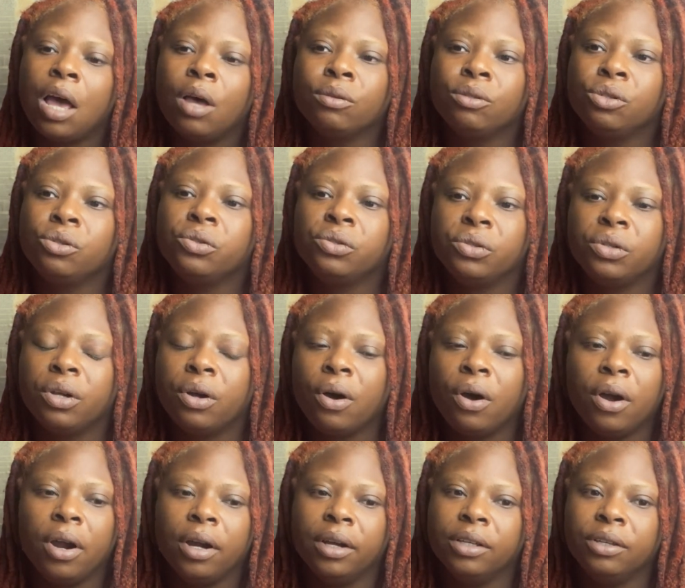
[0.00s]
children
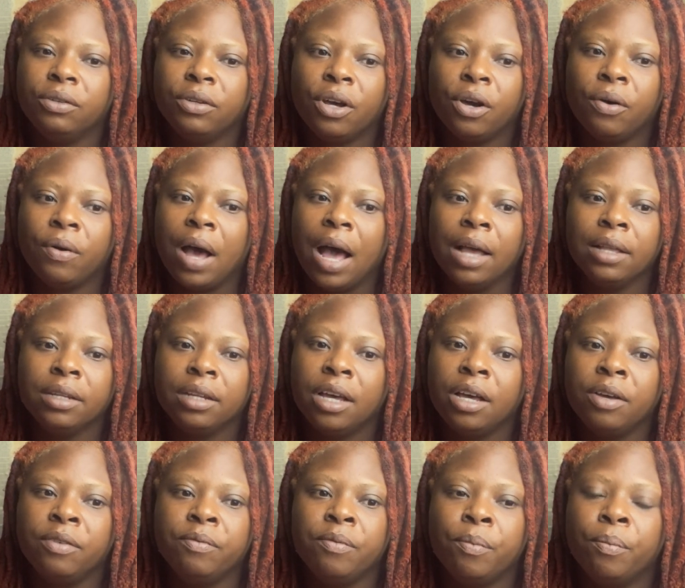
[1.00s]
are, you know. I
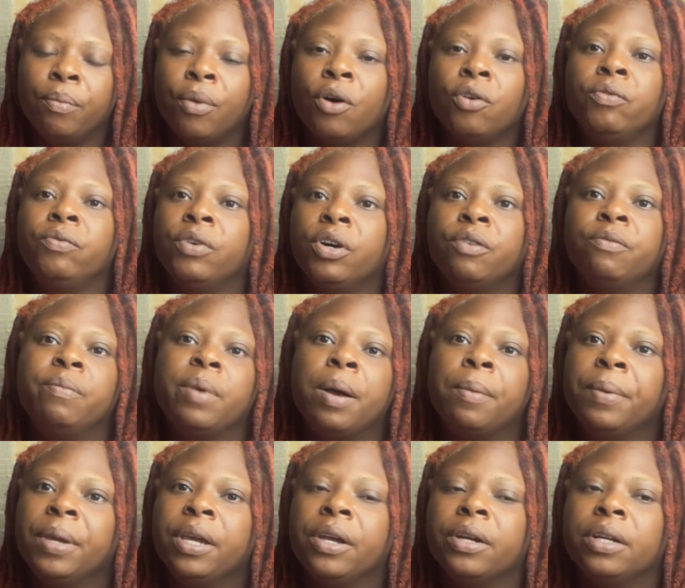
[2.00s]
love both of my
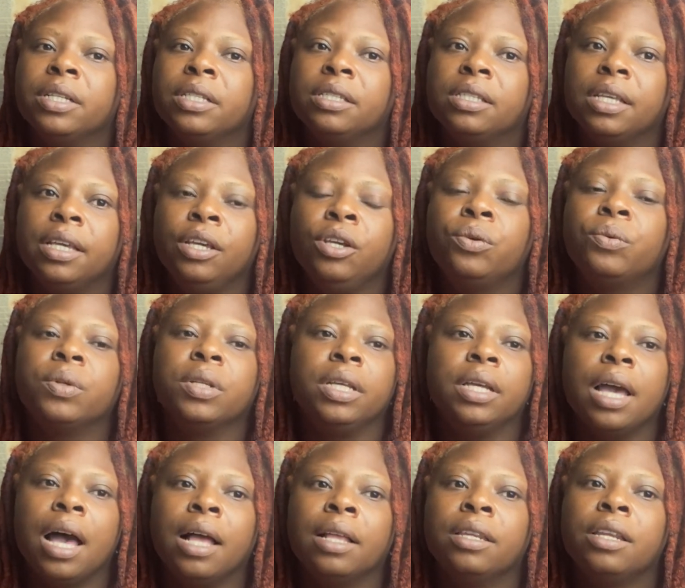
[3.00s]
parents
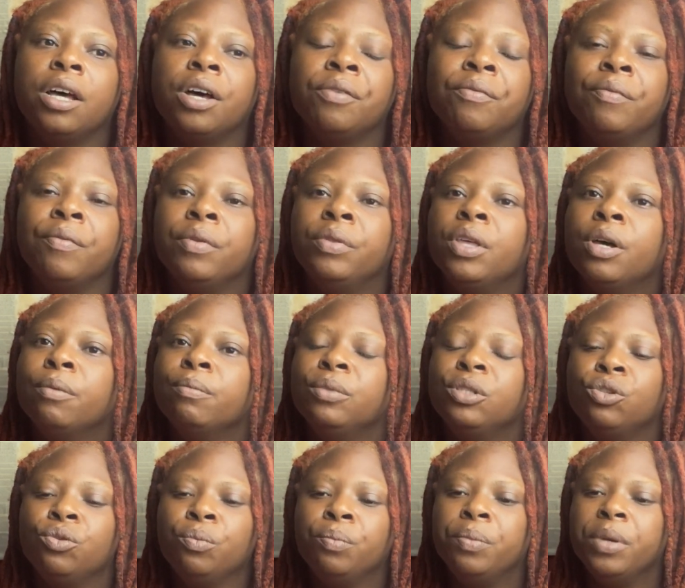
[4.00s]
equally. I love them
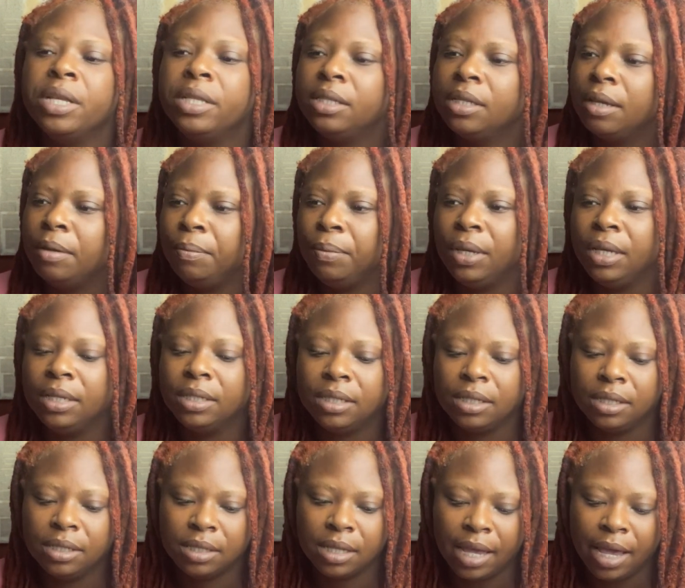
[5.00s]
to bits and
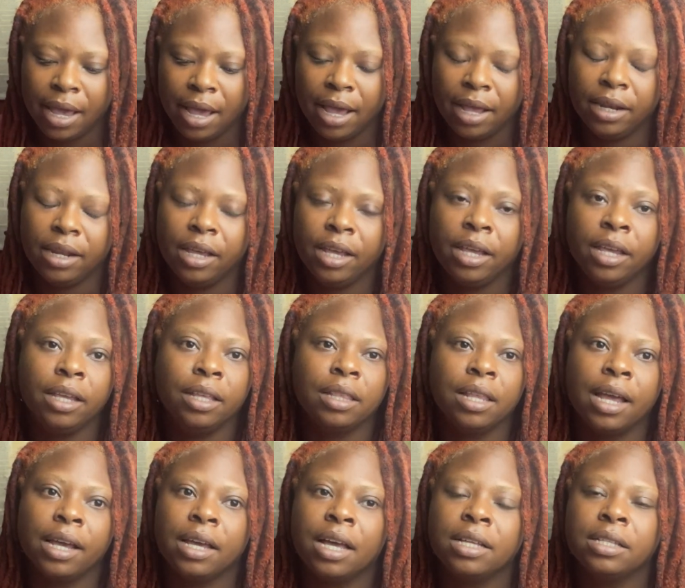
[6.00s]
pieces. And it,
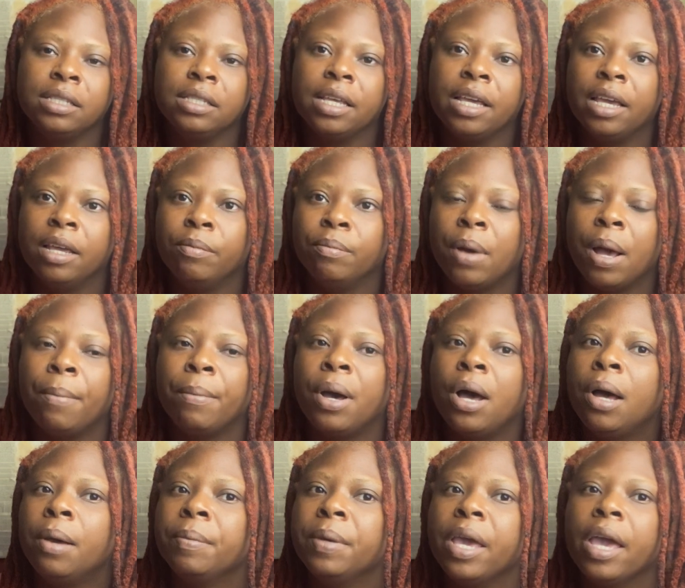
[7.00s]
like I said, my
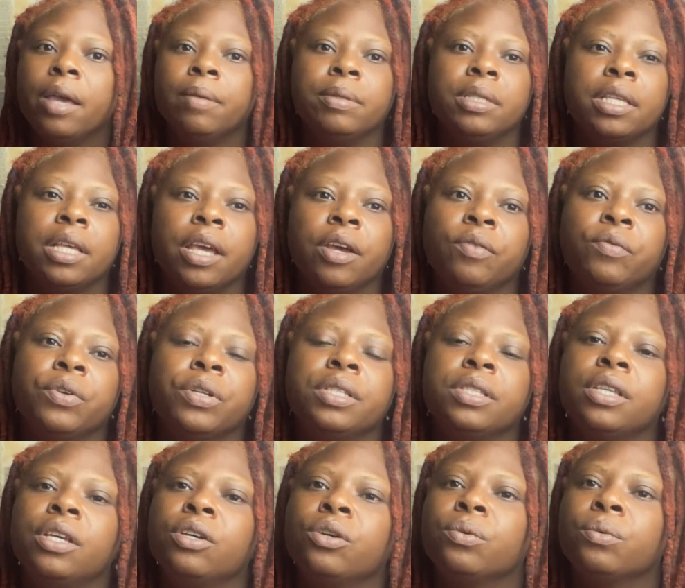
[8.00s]
mom came to every
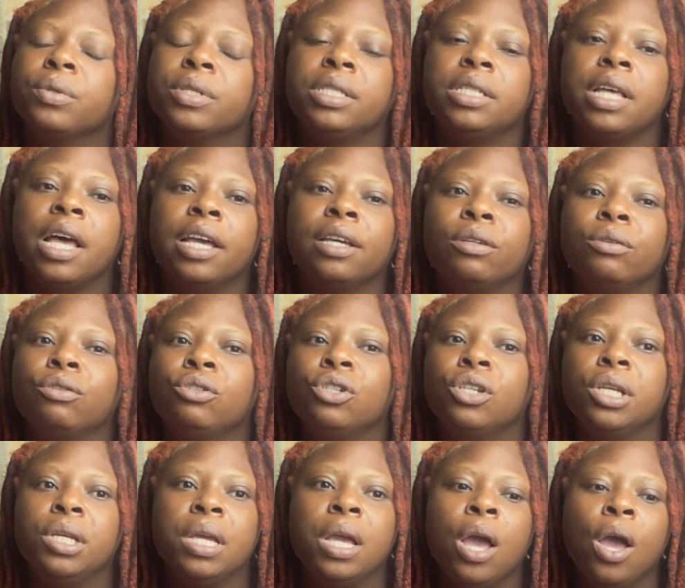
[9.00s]
single recital.
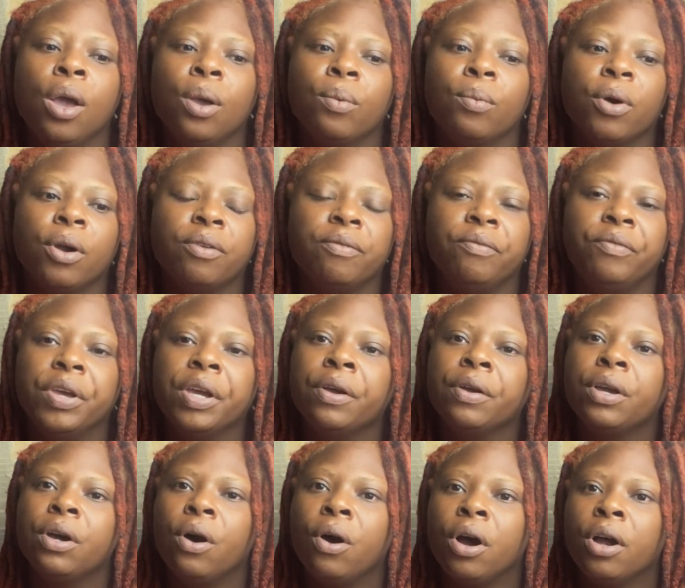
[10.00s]
She worked
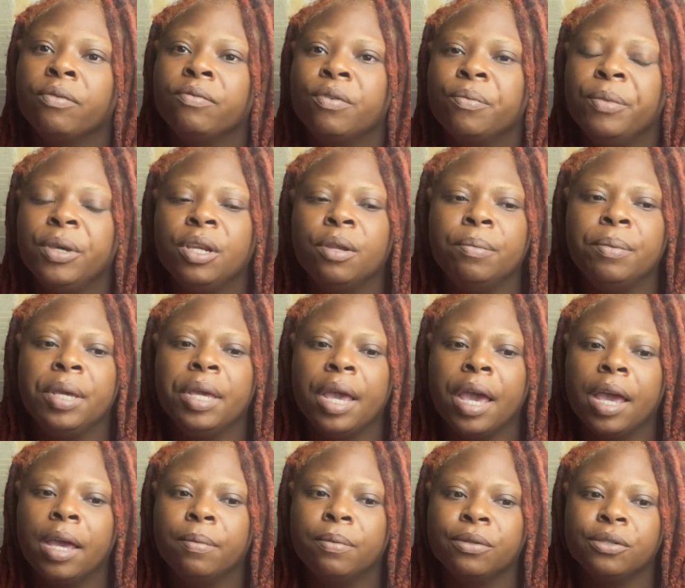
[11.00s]
very hard for me to be
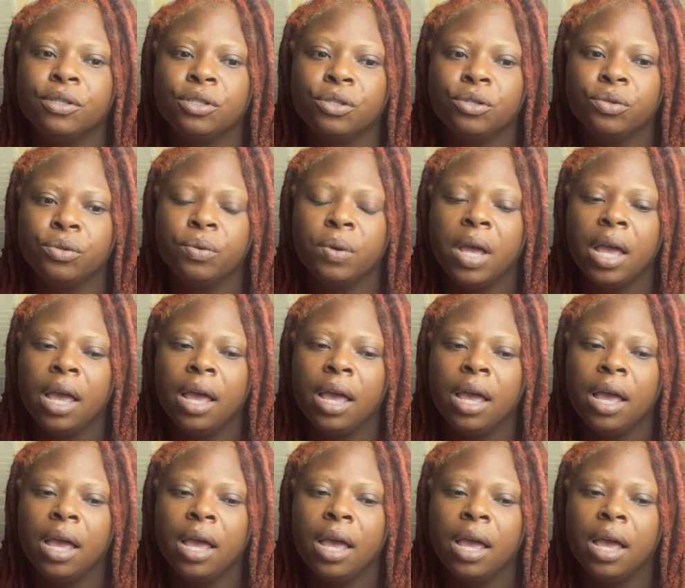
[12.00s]
able to